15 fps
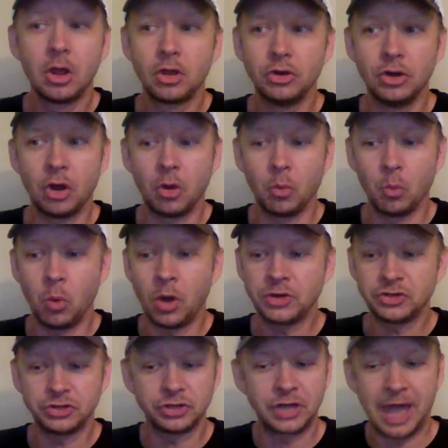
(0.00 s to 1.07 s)
you know,
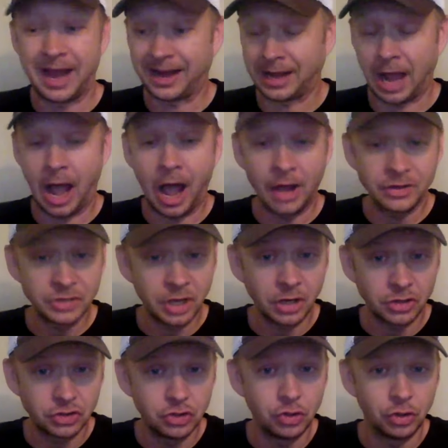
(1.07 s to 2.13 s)
what kind of
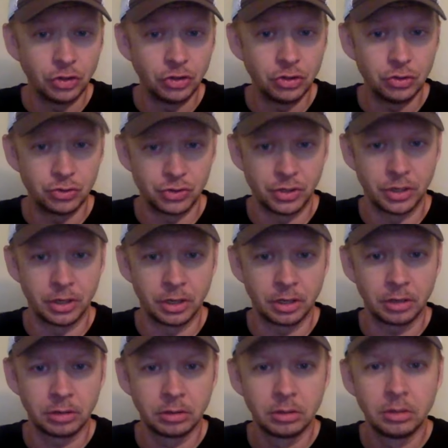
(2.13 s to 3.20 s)
context you can use it
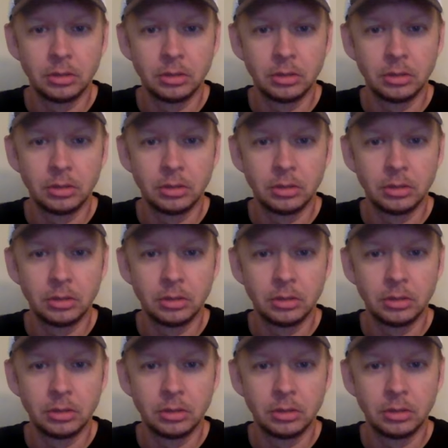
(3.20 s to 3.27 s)
in